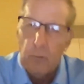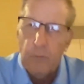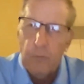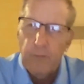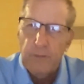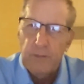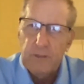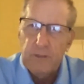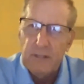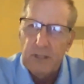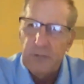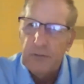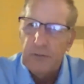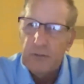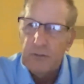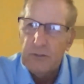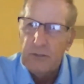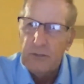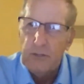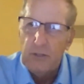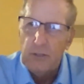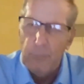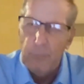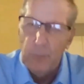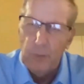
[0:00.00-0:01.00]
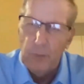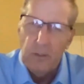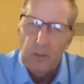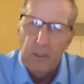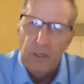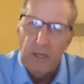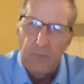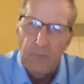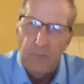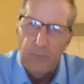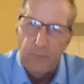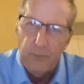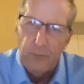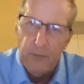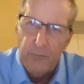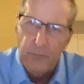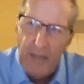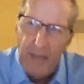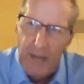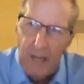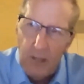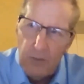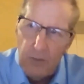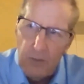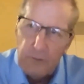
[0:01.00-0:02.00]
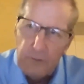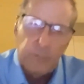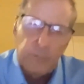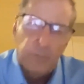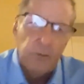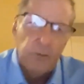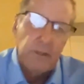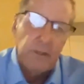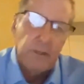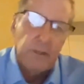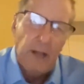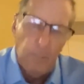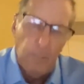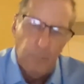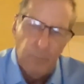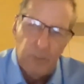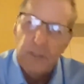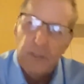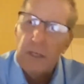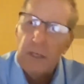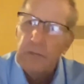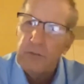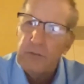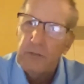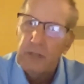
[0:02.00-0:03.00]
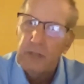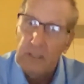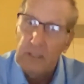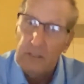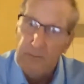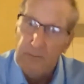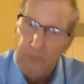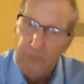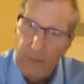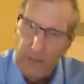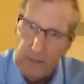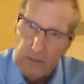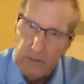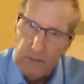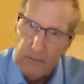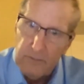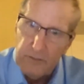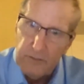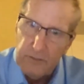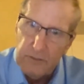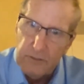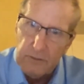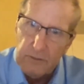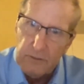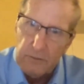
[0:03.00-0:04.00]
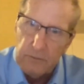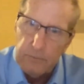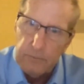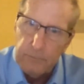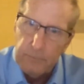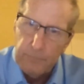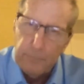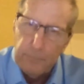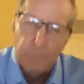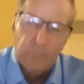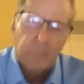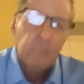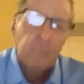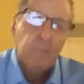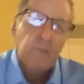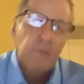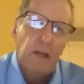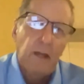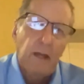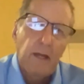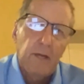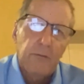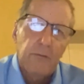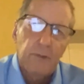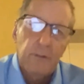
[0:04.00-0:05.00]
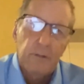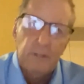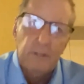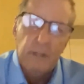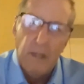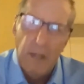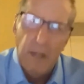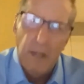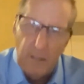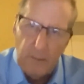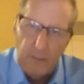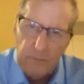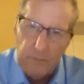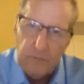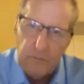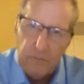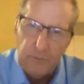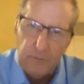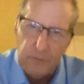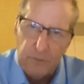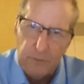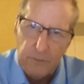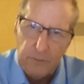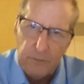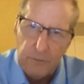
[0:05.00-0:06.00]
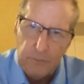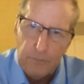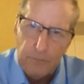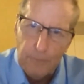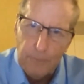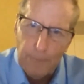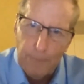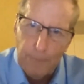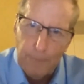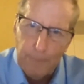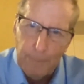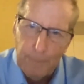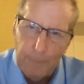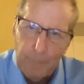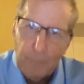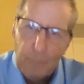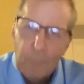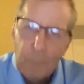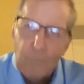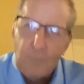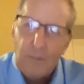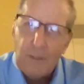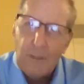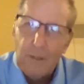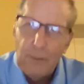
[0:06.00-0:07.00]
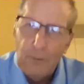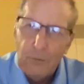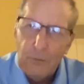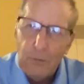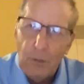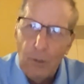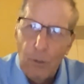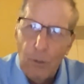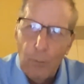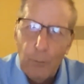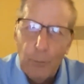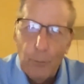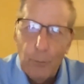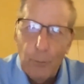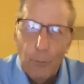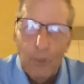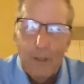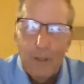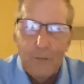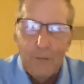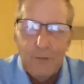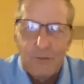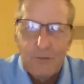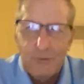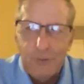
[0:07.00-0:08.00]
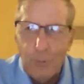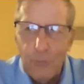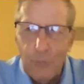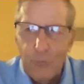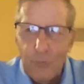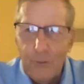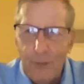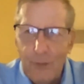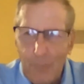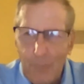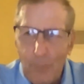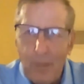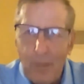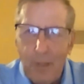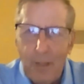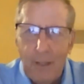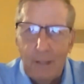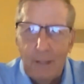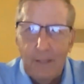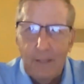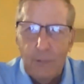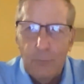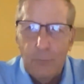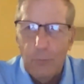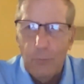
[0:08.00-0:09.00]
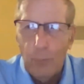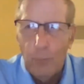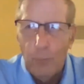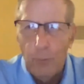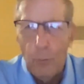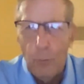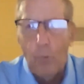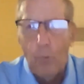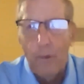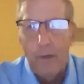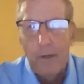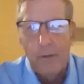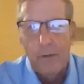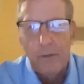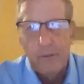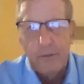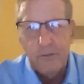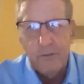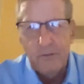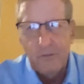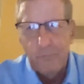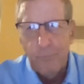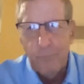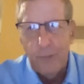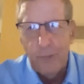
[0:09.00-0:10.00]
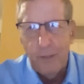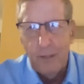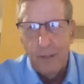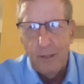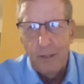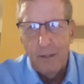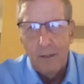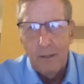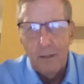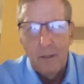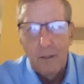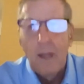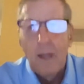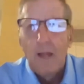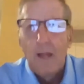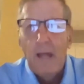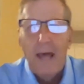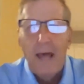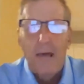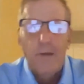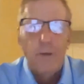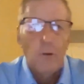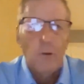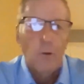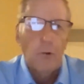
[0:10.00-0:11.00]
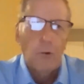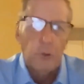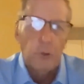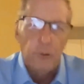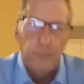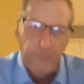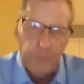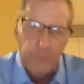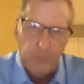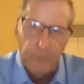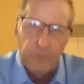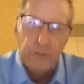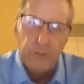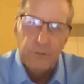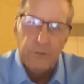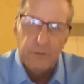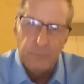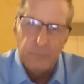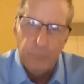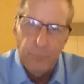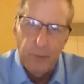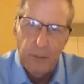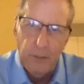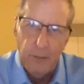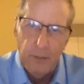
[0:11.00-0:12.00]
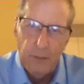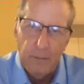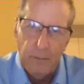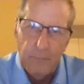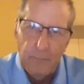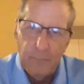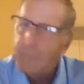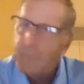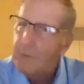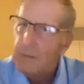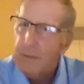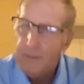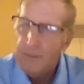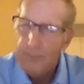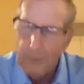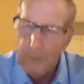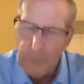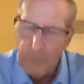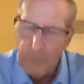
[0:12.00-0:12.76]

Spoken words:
the centers that communicate from the thalamus to the affective system and to the cognitive system. So you can dissociate pain into an awareness of pain and a hurtfulness of pain, and they're